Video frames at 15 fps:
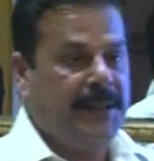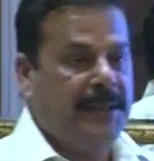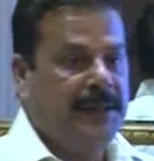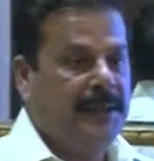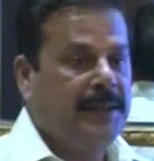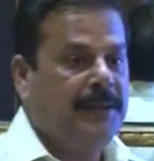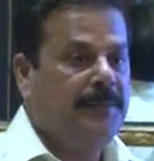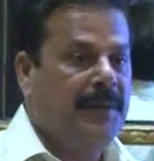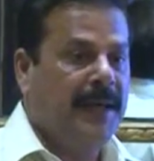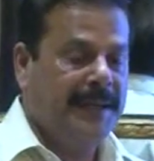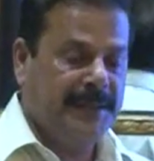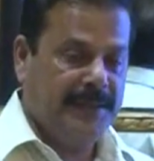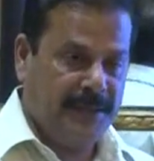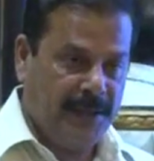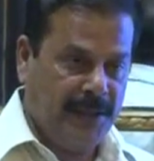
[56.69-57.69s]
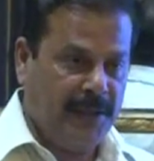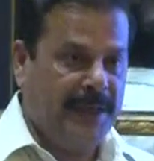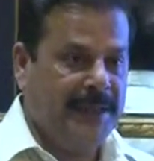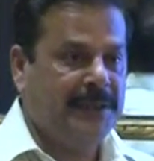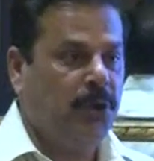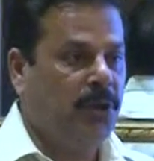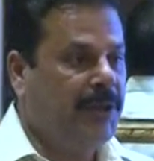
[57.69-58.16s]
as
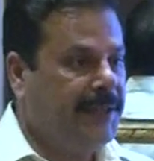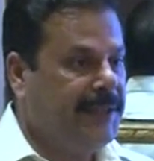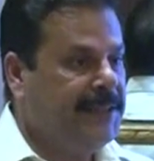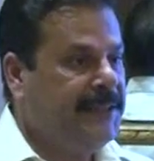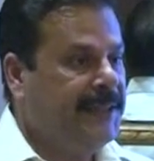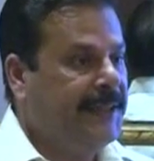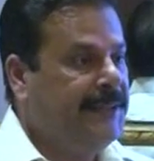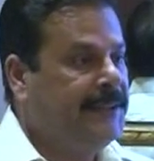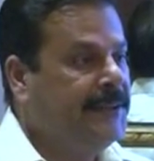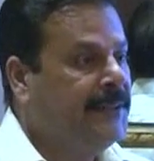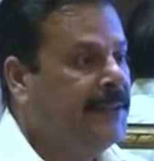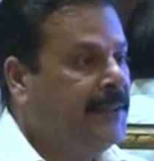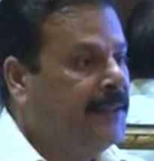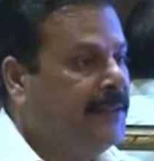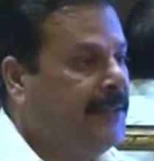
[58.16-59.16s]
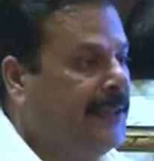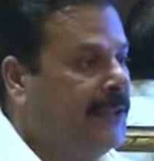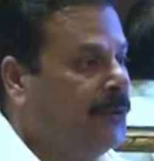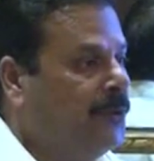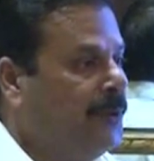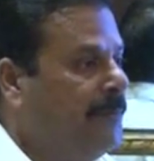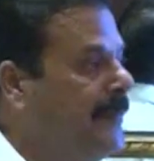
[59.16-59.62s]
I already said,
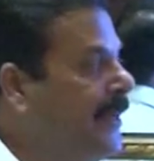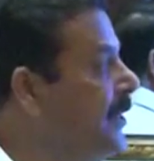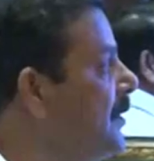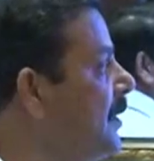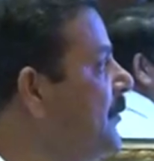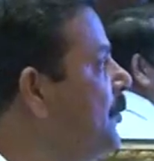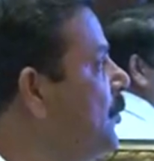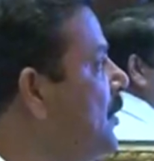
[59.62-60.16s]
that our major